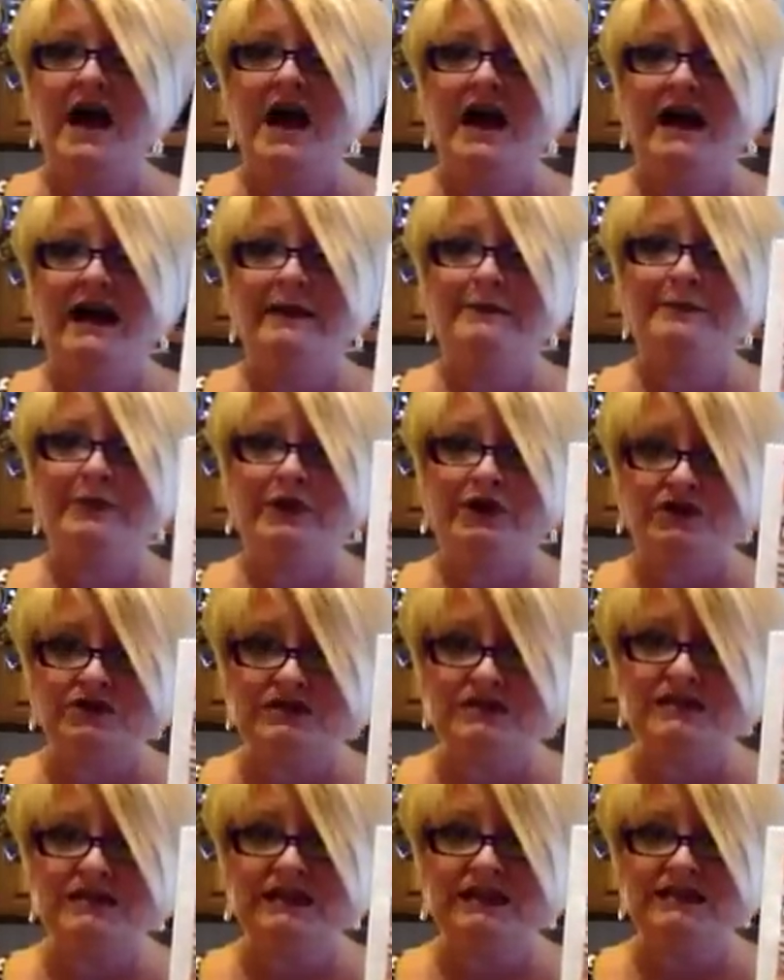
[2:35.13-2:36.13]
I
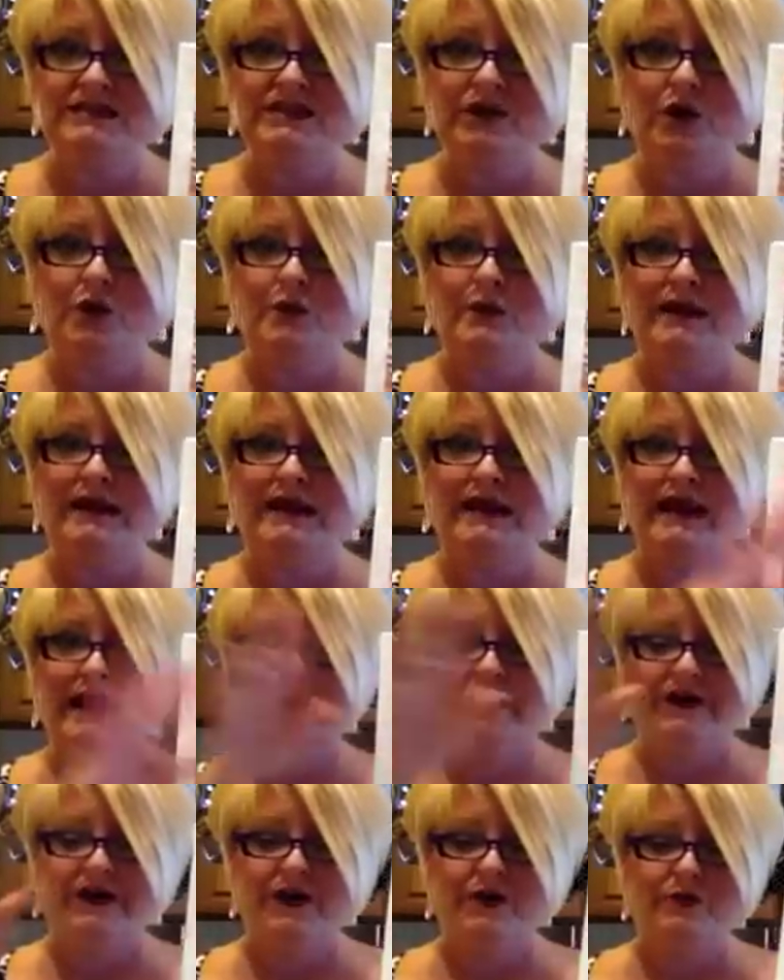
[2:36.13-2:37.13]
personally don't want to
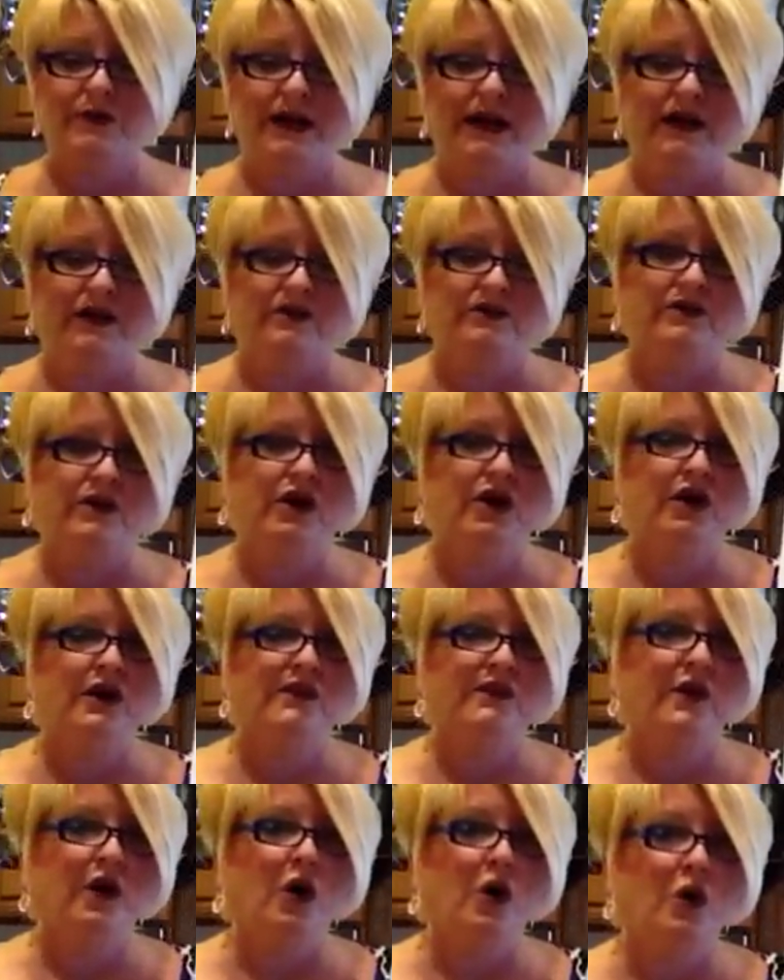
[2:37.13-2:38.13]
carry around
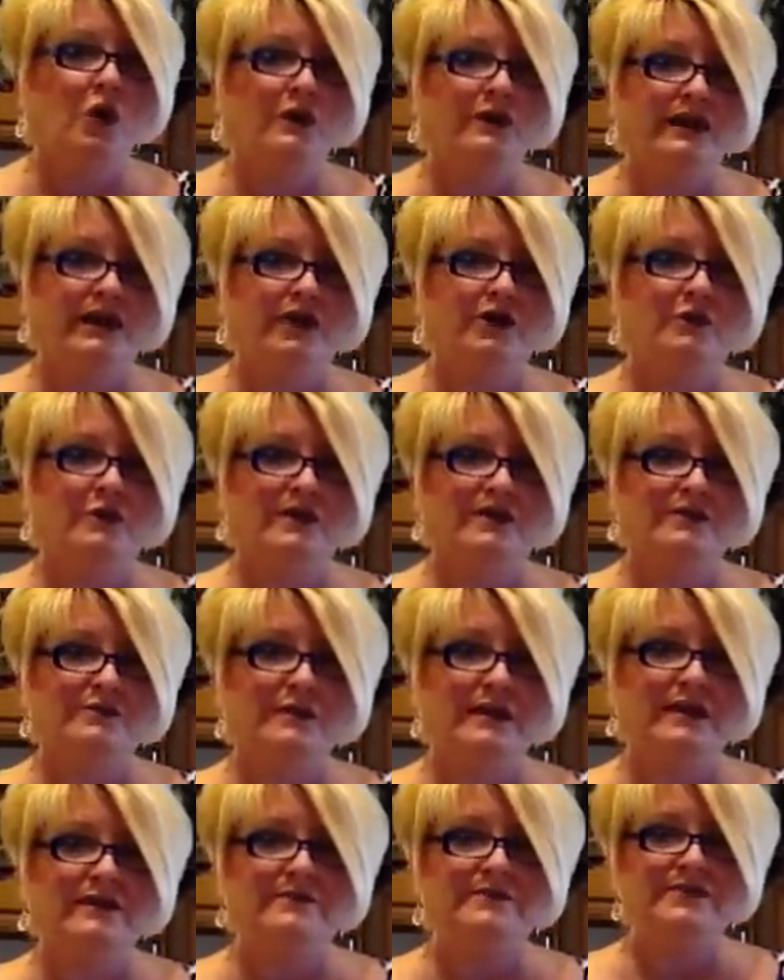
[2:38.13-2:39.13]
the whole year with
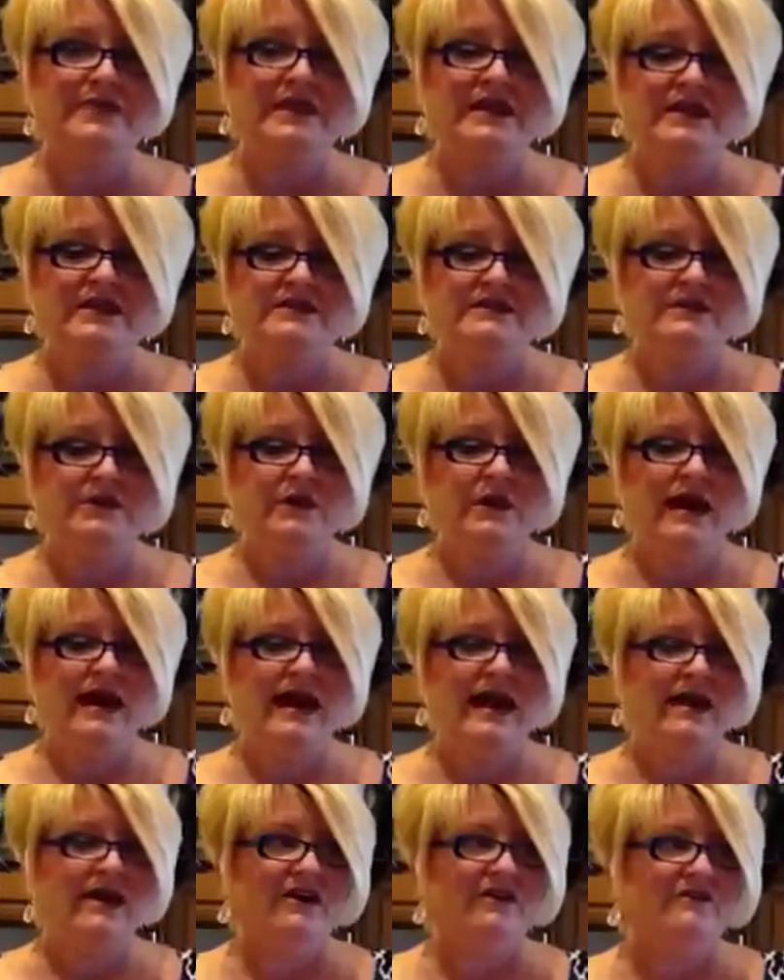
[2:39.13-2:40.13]
me, so I
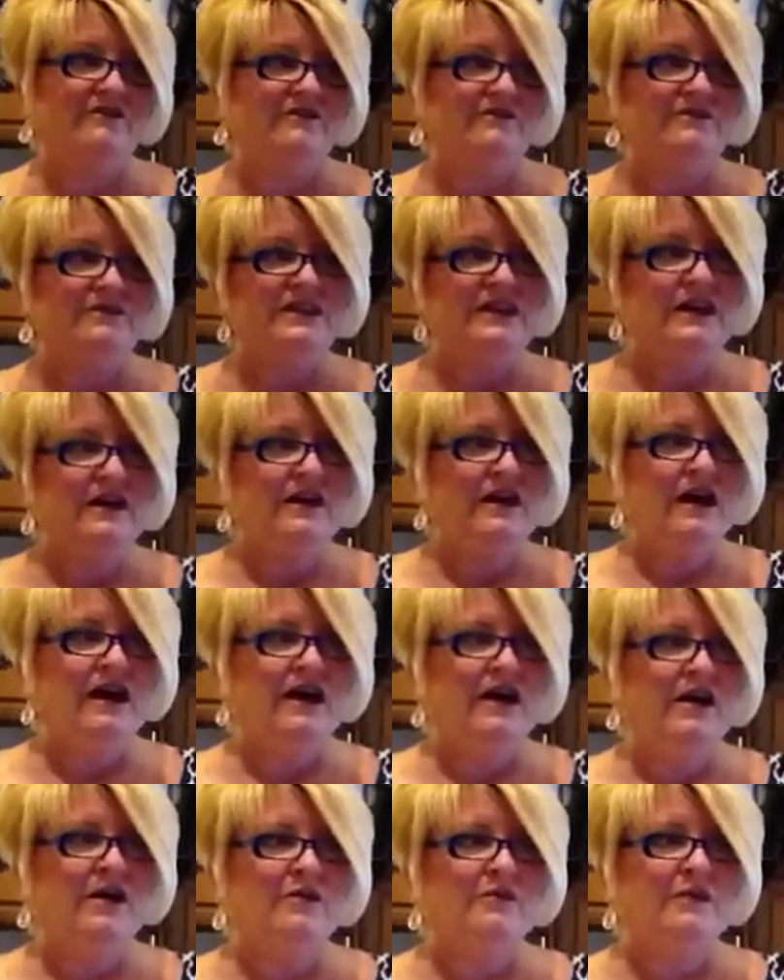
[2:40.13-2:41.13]
have
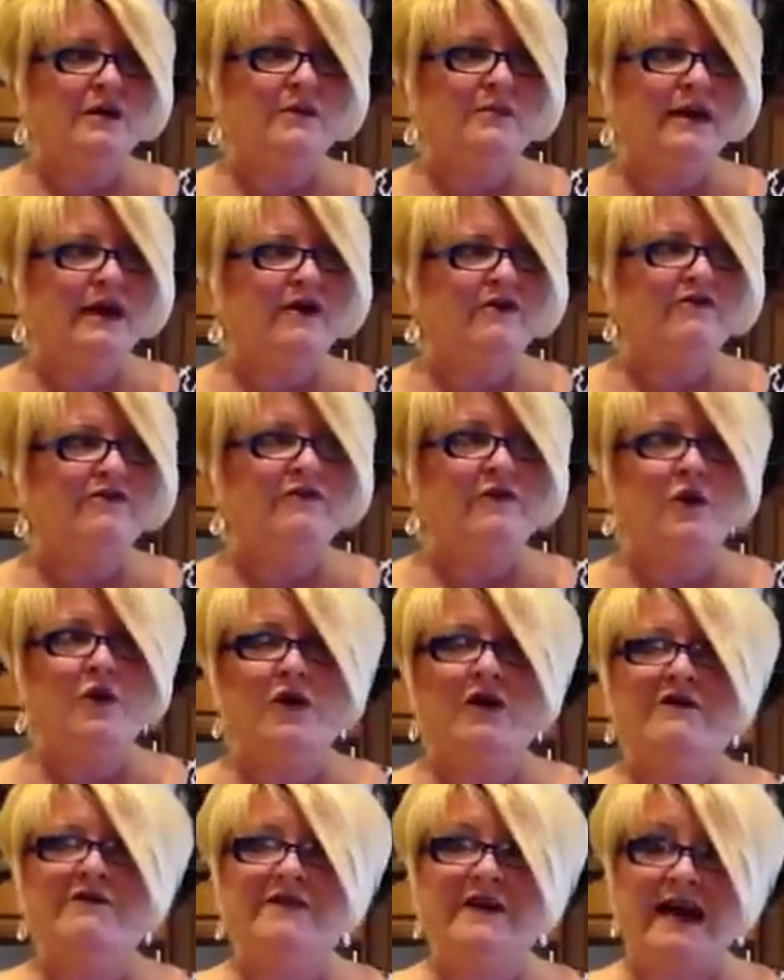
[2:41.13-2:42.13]
about
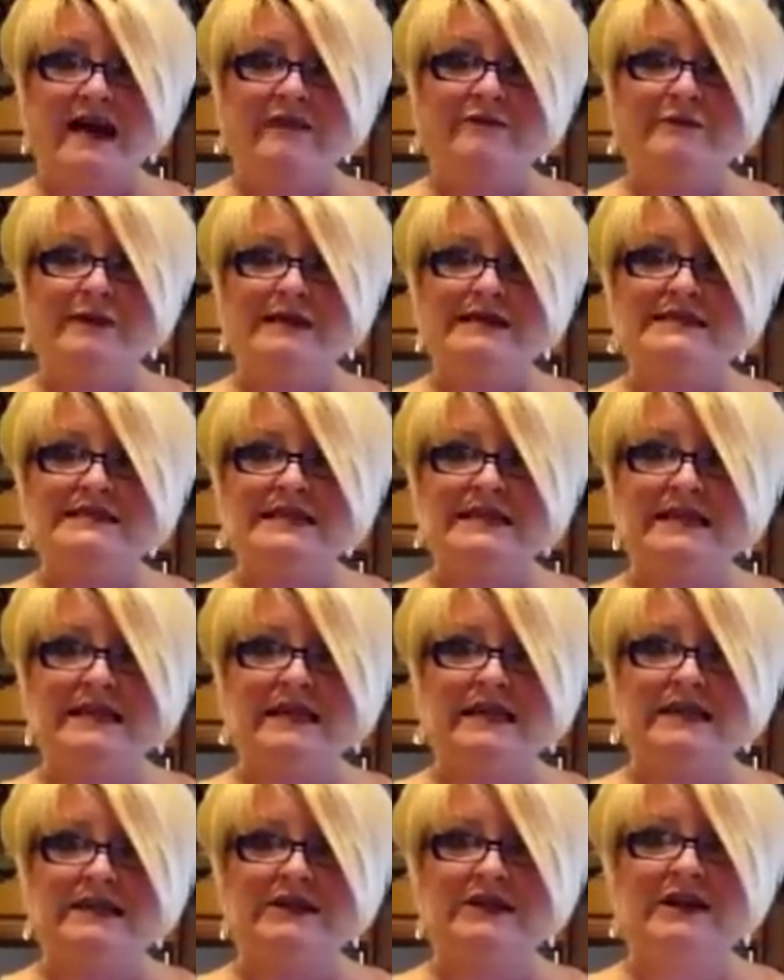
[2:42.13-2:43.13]
4 or 5 months in
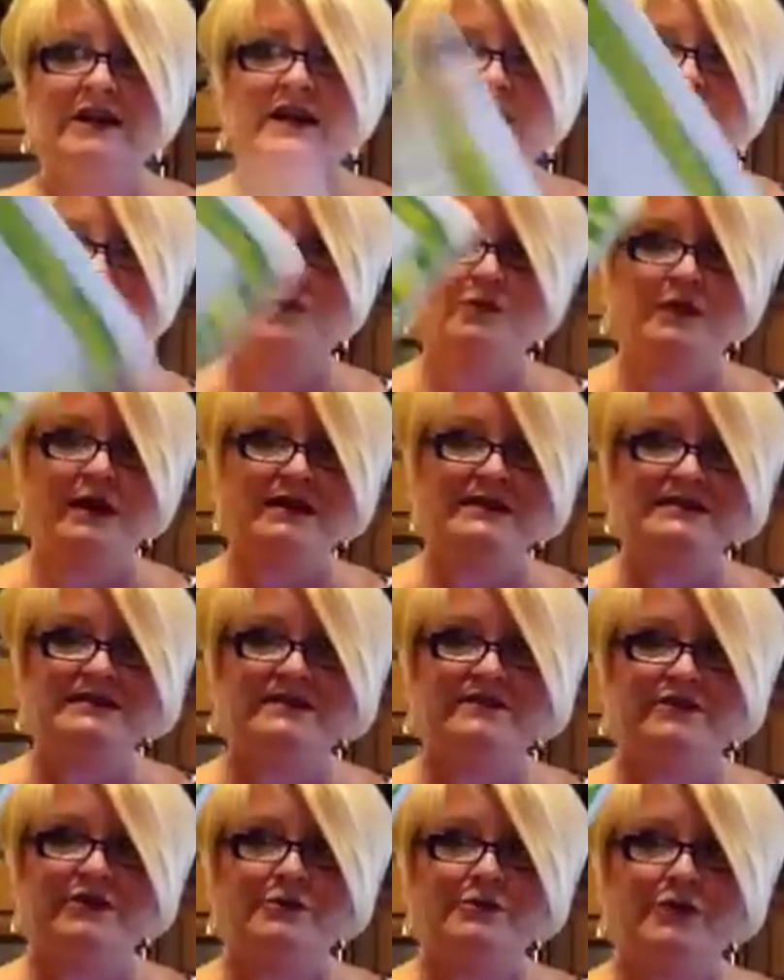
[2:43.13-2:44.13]
here, and the rest
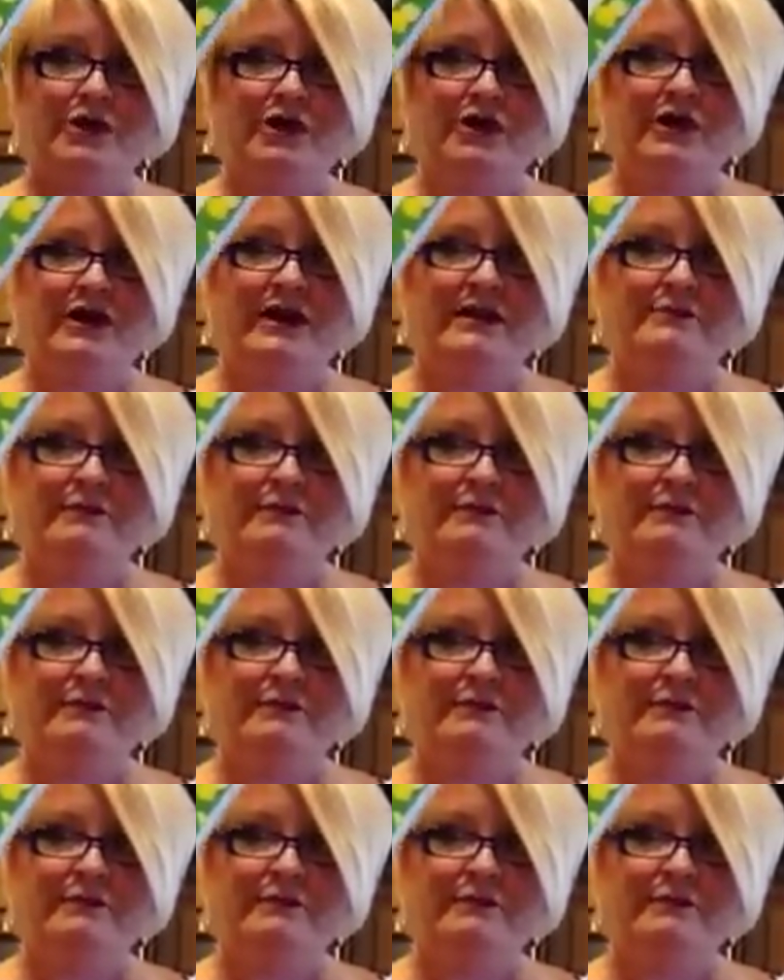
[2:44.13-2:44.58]
of them are in